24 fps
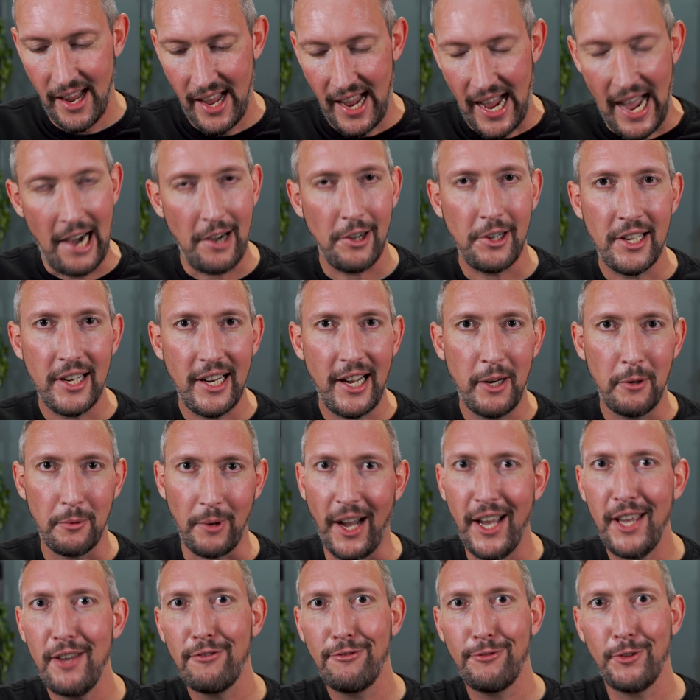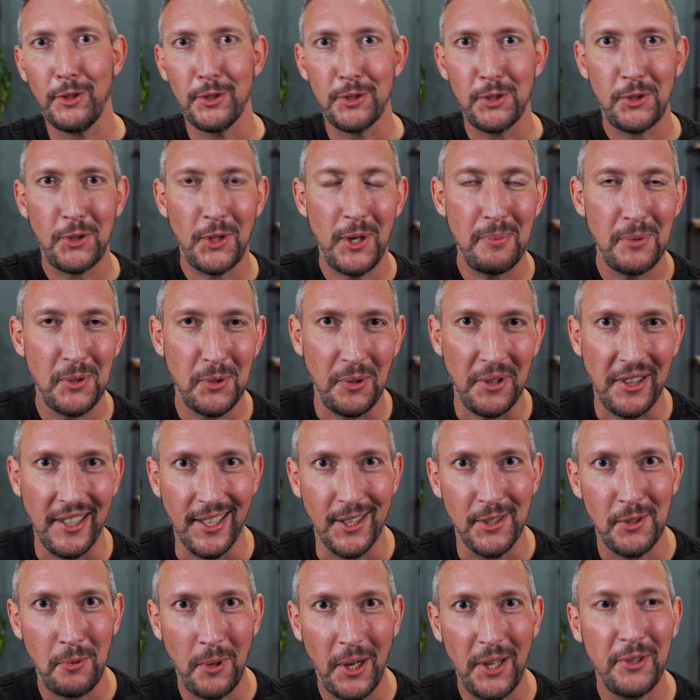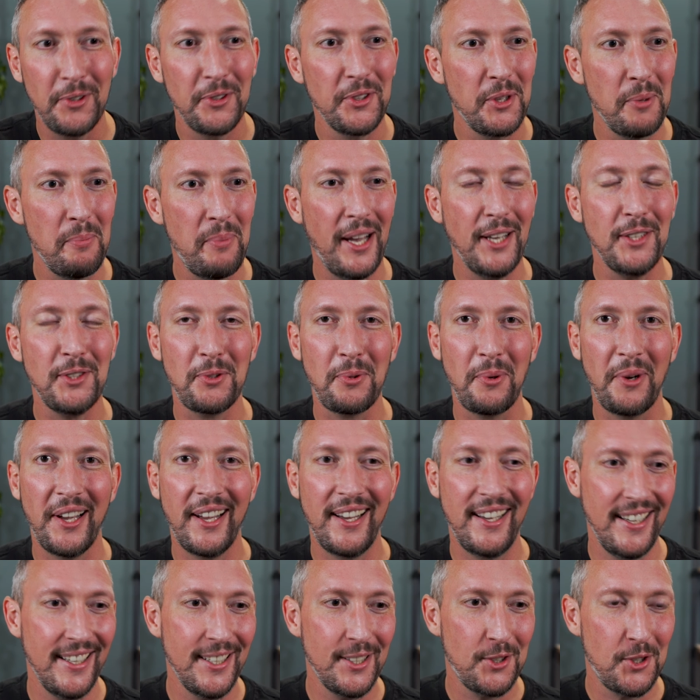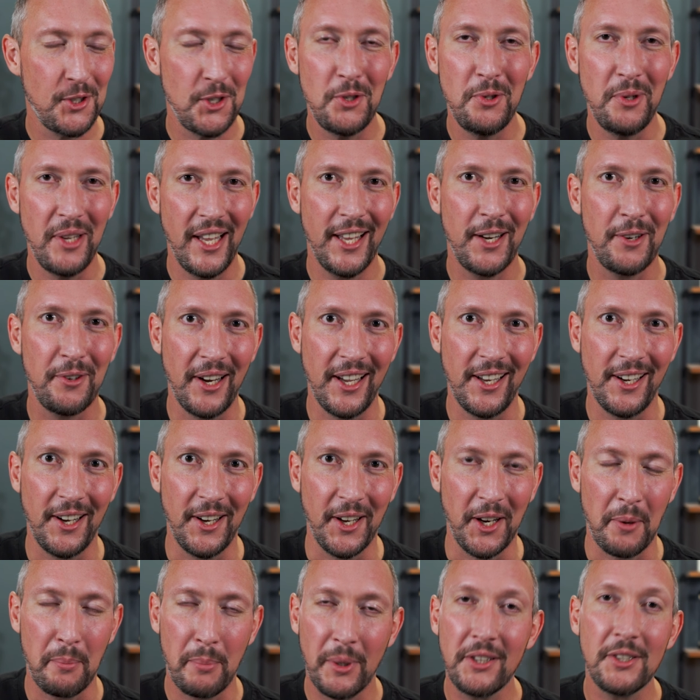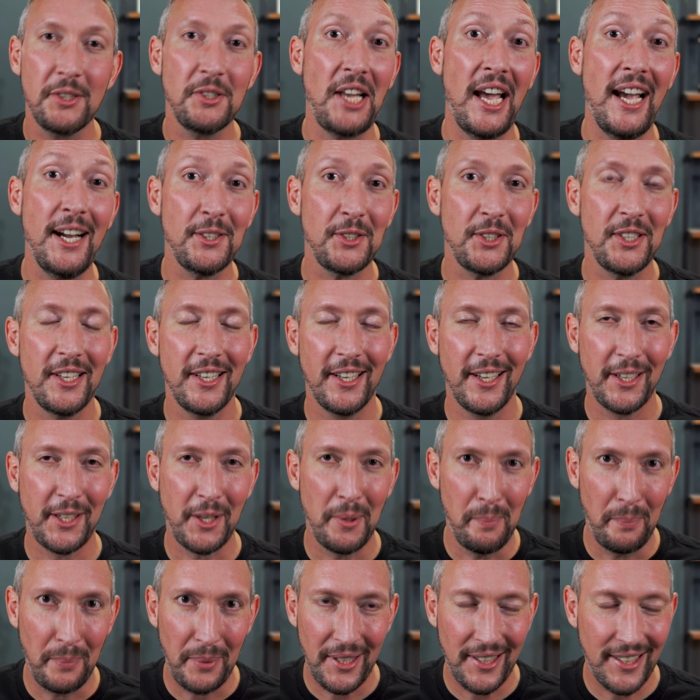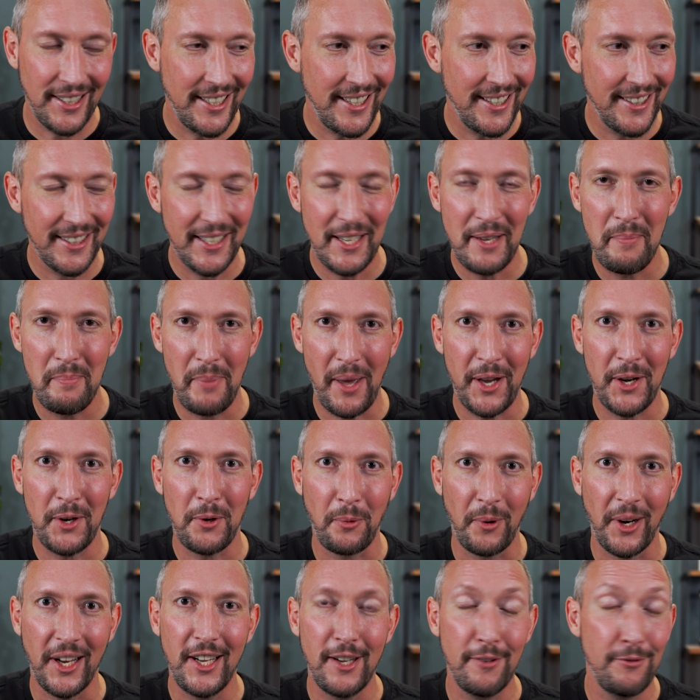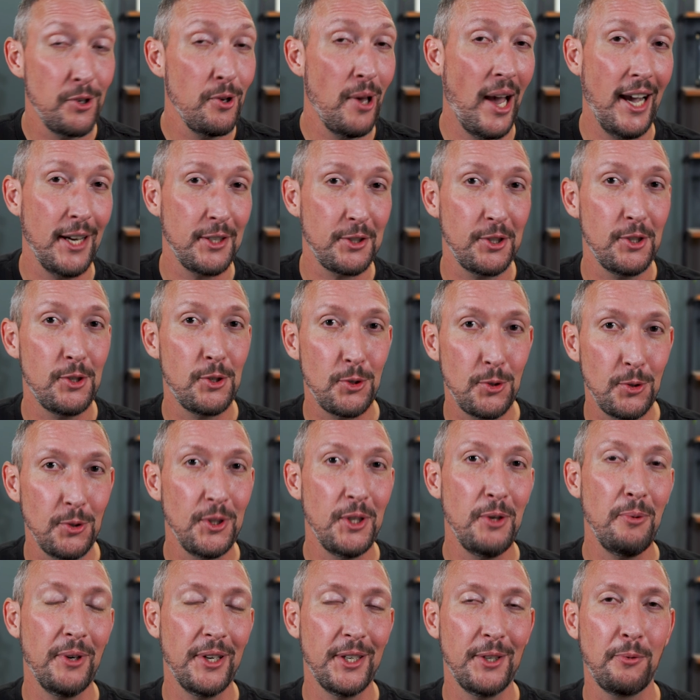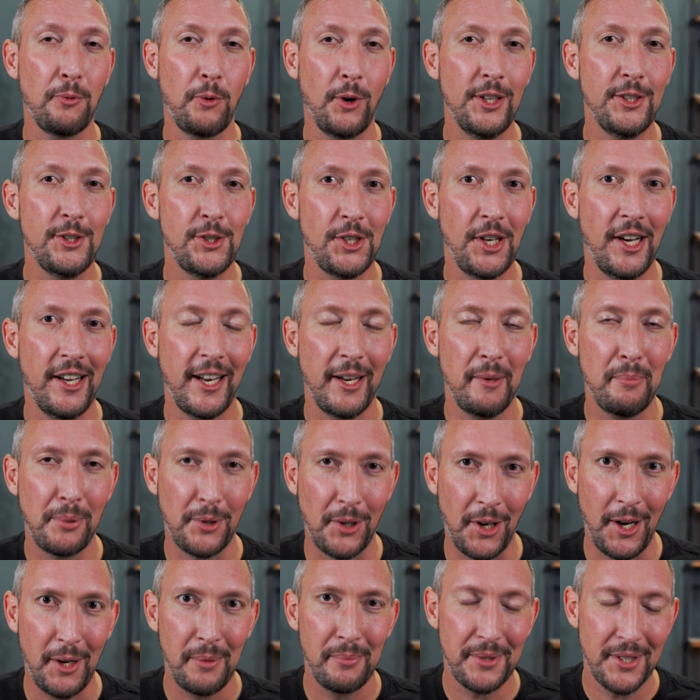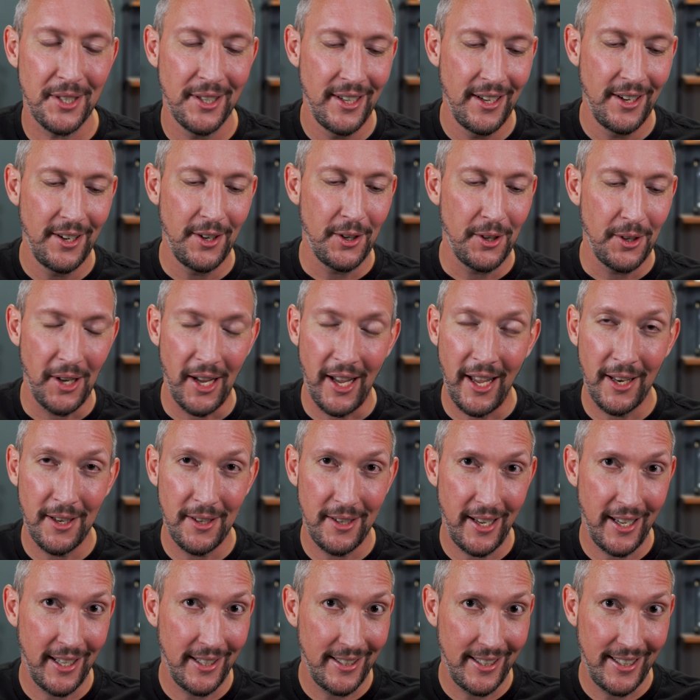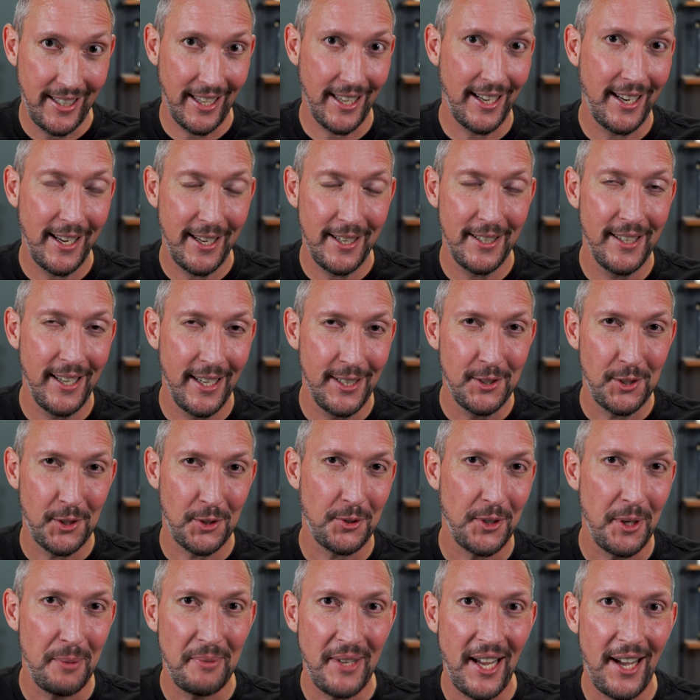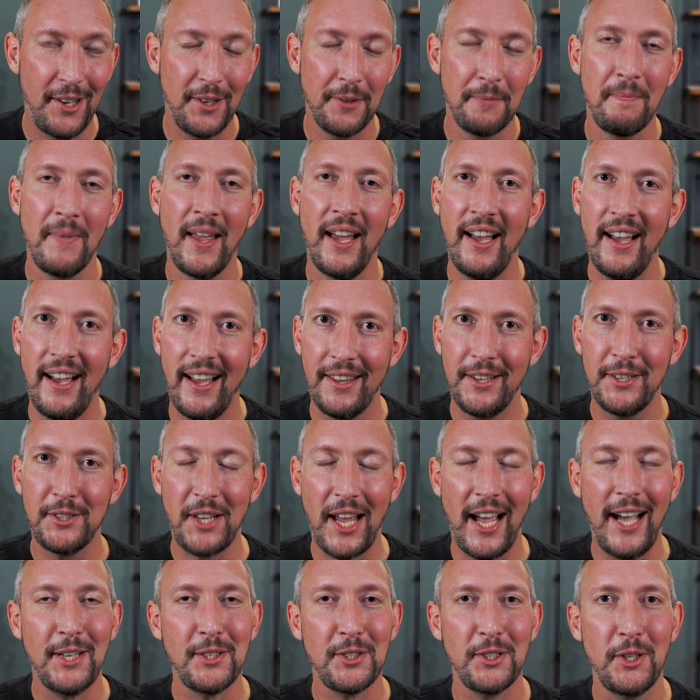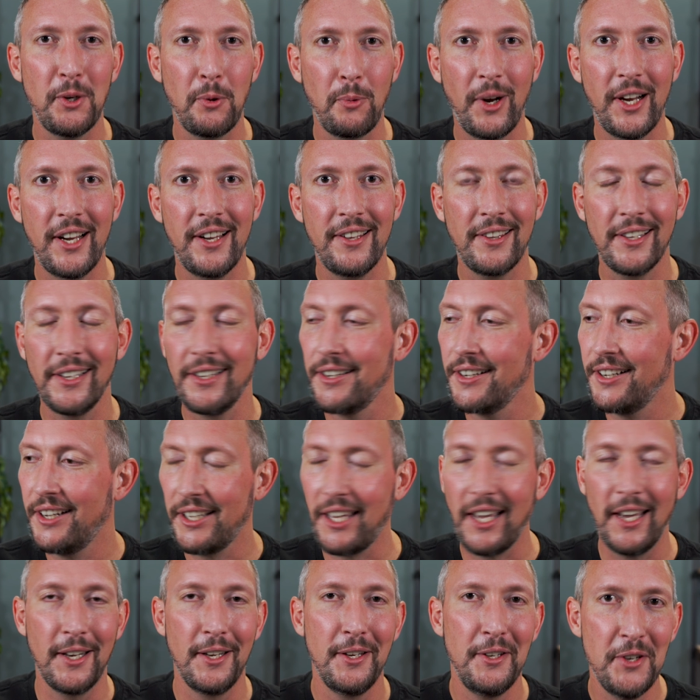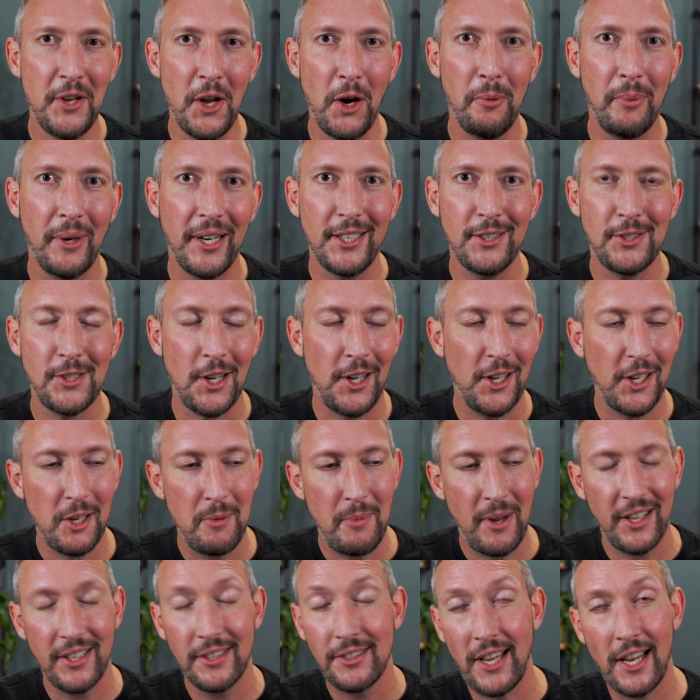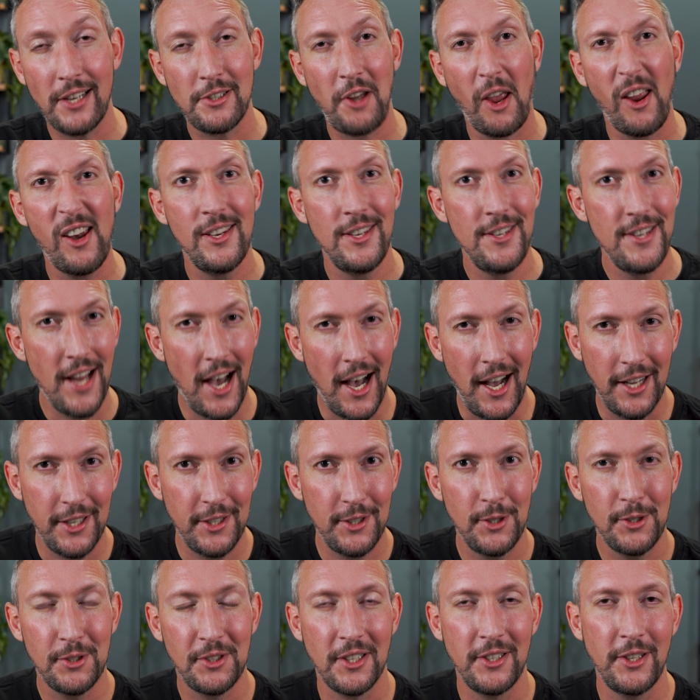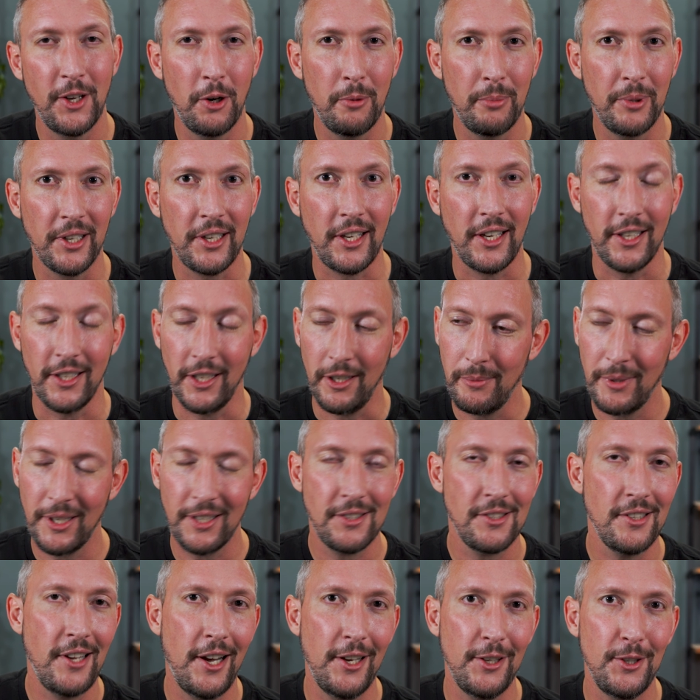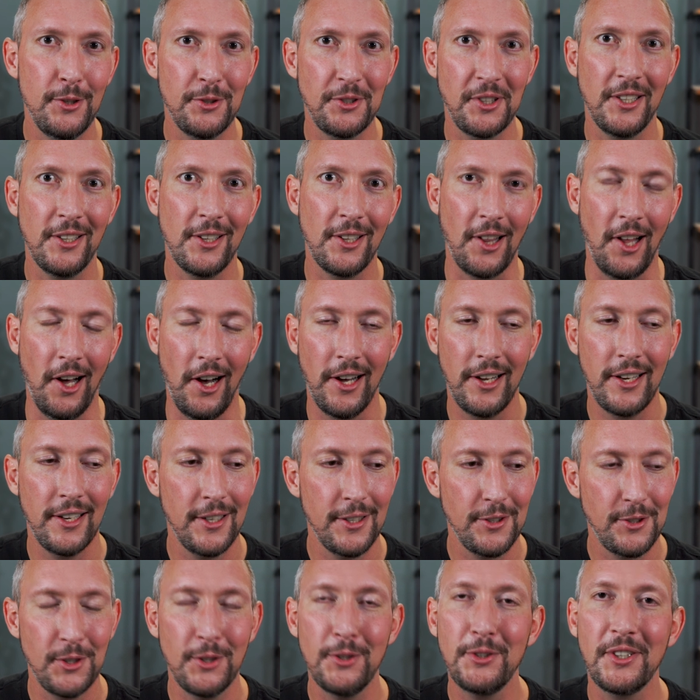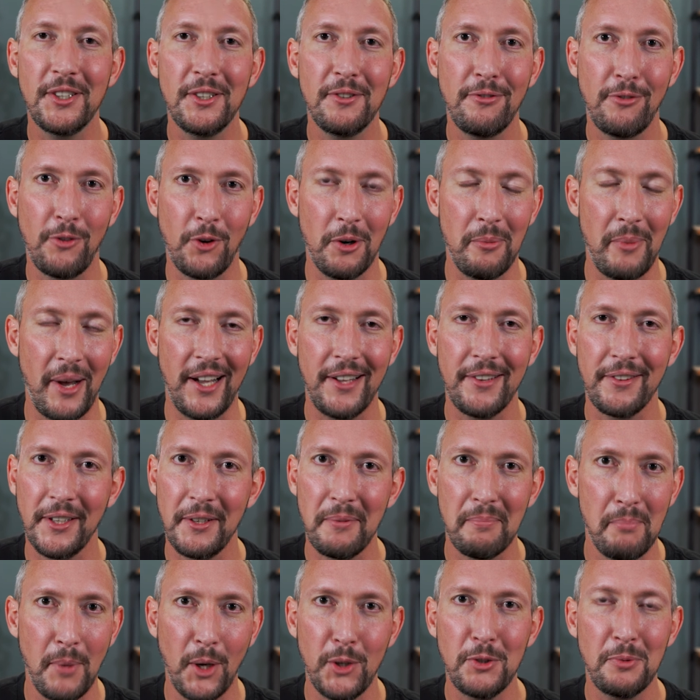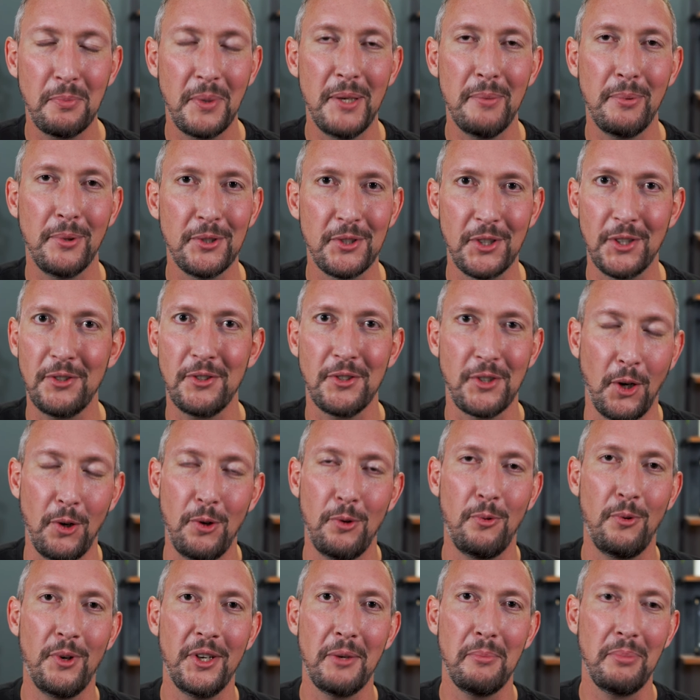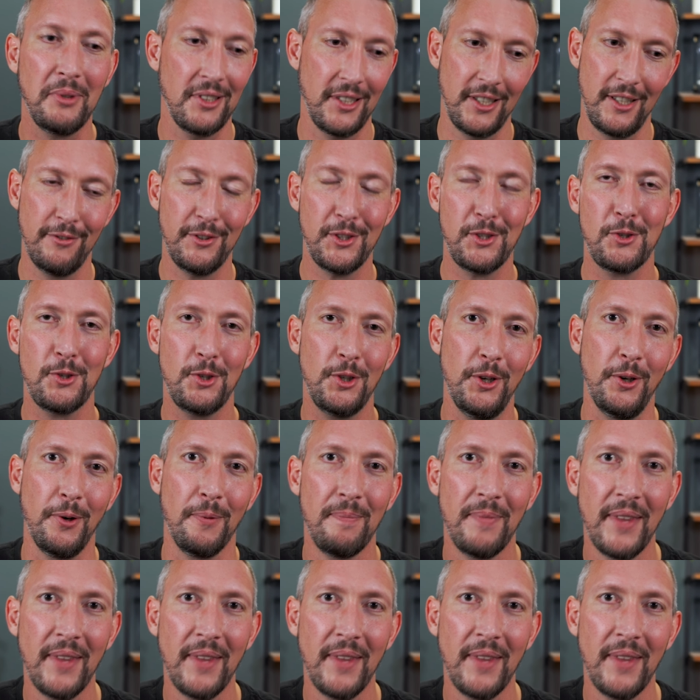How can I write full scripts with this? Well, the best way is to iterate on it, but there's actually a completely better way if you actually truly want to one-shot a prompt and get a script out. There's actually a way that, again, nobody's talking about. It's actually not using NotebookLM, and it's not using Claude, and it's using a format that most people just don't want to believe is true.